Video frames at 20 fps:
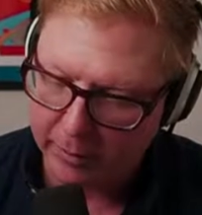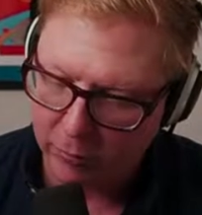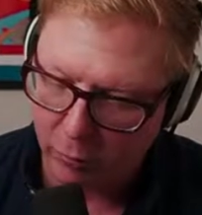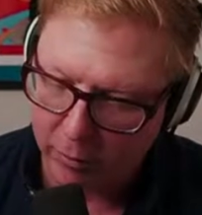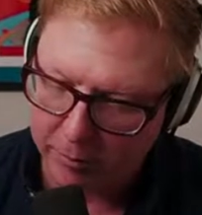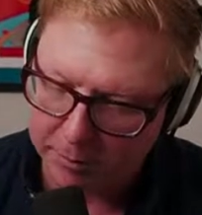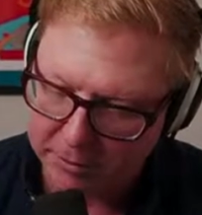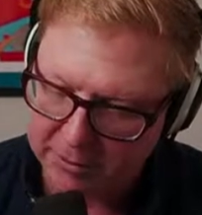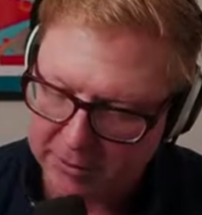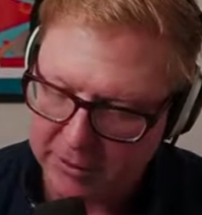or a
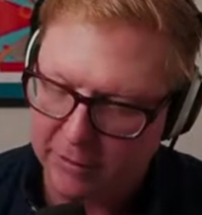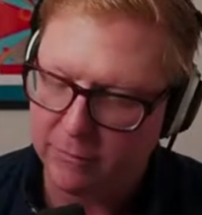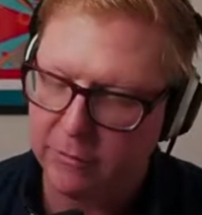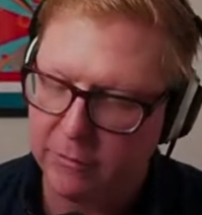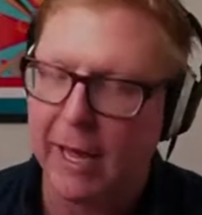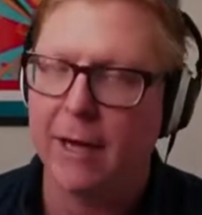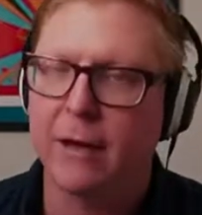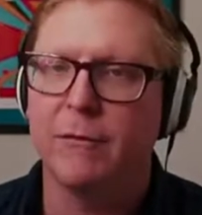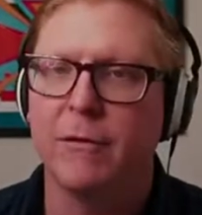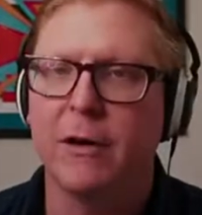perceived
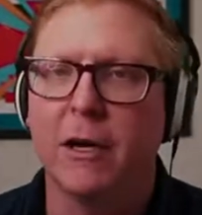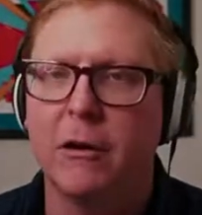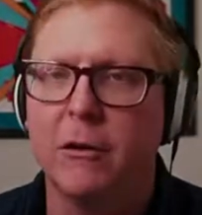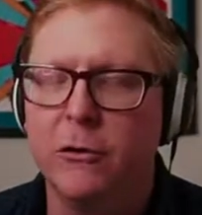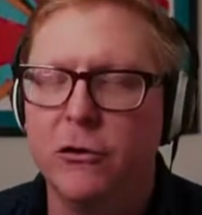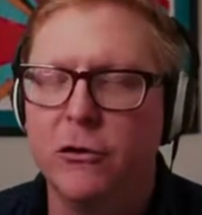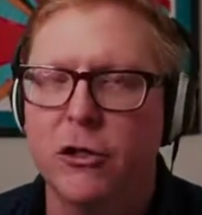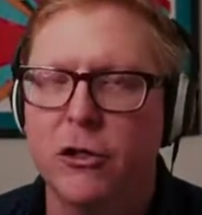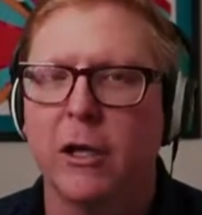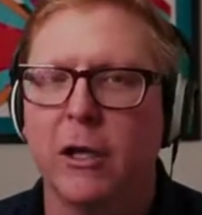lack of an
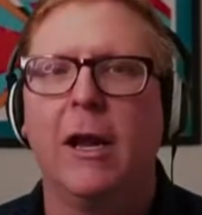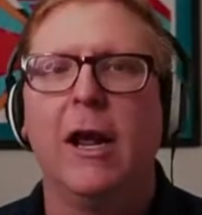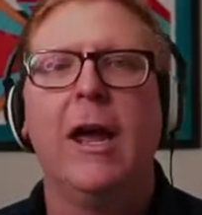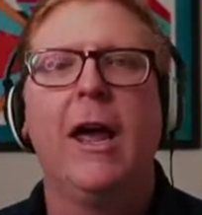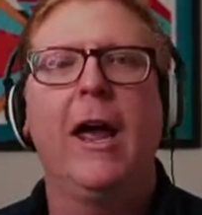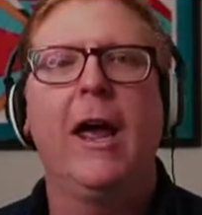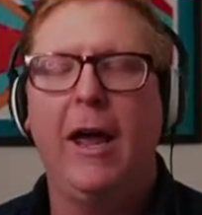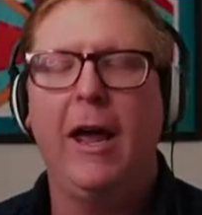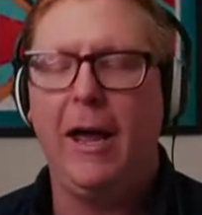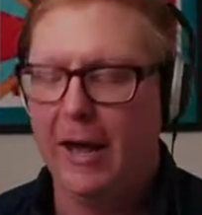inclusion,
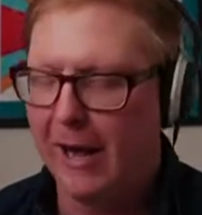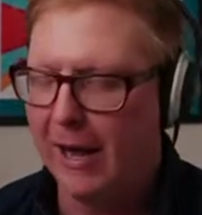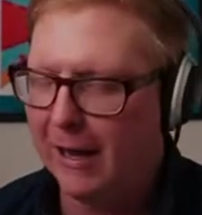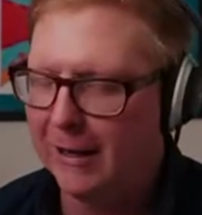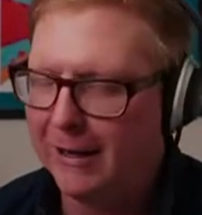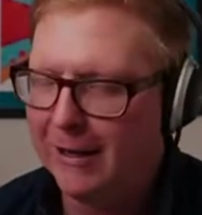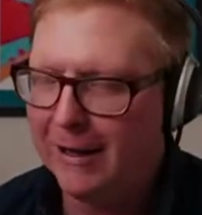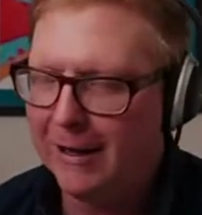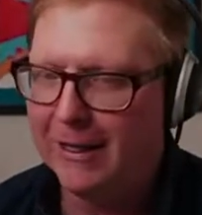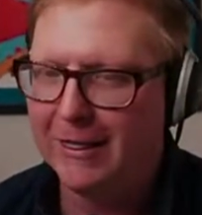
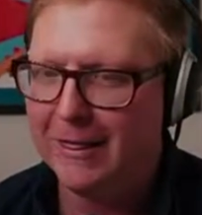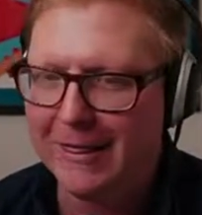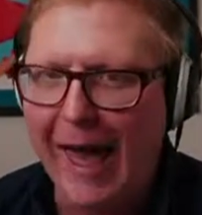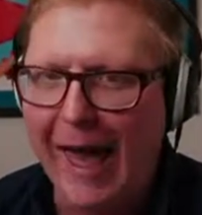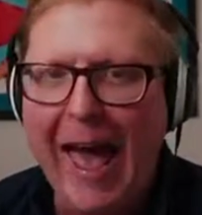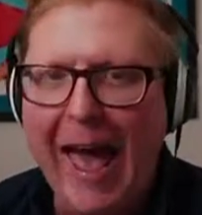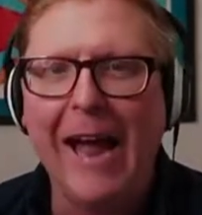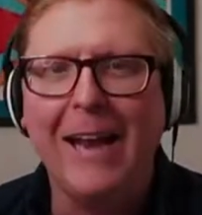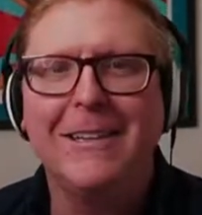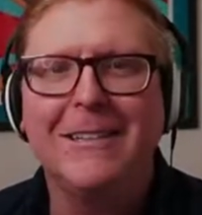and
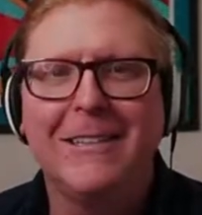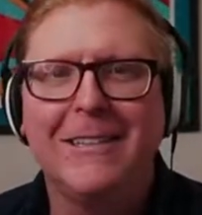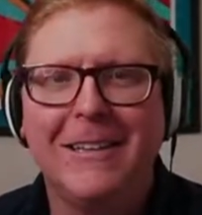that